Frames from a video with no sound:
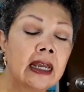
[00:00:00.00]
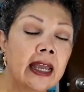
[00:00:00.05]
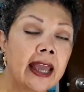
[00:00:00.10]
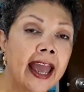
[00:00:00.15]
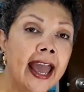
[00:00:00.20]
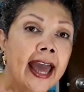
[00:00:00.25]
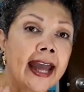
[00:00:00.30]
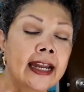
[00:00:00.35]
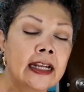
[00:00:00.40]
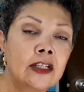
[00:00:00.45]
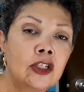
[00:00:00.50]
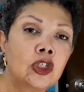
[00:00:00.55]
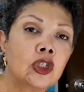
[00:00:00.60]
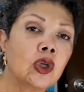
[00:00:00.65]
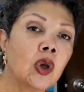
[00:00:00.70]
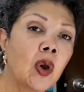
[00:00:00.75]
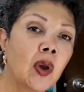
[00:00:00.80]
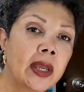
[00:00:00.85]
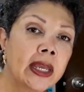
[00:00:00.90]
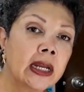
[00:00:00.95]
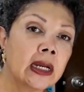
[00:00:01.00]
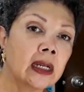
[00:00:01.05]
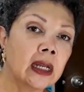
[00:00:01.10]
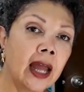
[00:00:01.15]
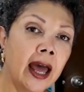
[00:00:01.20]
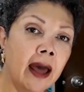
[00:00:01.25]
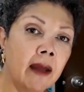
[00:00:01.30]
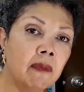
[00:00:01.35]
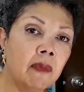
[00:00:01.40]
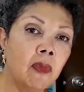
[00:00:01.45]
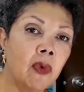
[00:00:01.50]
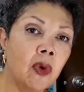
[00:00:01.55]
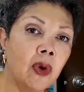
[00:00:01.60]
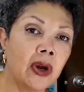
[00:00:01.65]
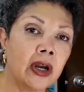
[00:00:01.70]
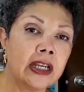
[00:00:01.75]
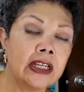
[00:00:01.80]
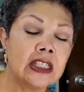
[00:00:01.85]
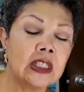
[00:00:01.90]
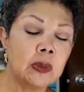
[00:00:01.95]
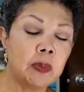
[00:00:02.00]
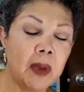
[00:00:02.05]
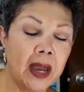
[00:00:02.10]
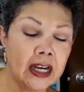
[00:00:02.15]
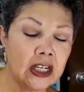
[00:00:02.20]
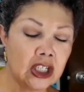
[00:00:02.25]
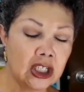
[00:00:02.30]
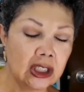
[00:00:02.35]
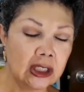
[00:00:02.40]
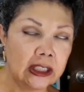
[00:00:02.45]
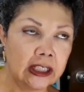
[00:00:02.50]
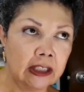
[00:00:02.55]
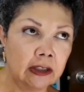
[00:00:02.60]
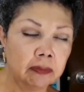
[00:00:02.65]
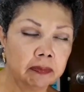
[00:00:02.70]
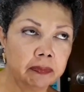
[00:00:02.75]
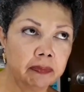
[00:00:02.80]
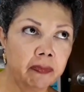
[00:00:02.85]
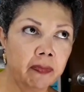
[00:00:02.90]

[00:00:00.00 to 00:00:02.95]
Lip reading: and enjoy it a lot more, especially